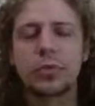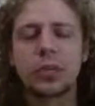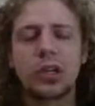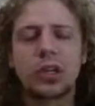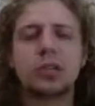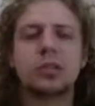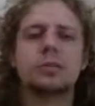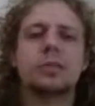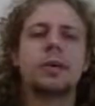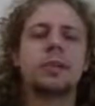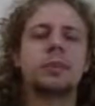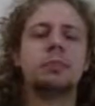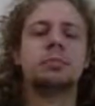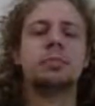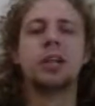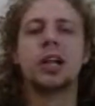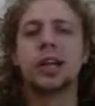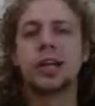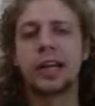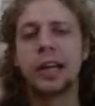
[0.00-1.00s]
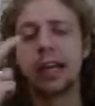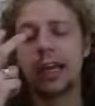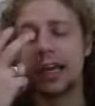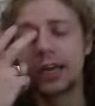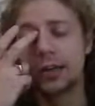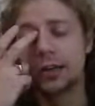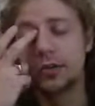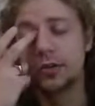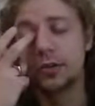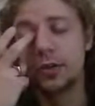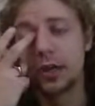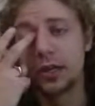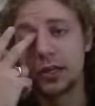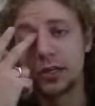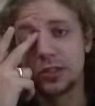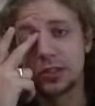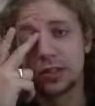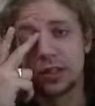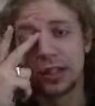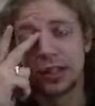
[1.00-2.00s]
is about the blockaded
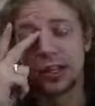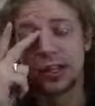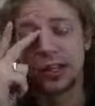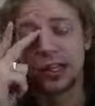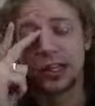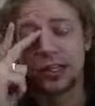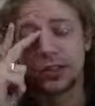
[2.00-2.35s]
Isolani.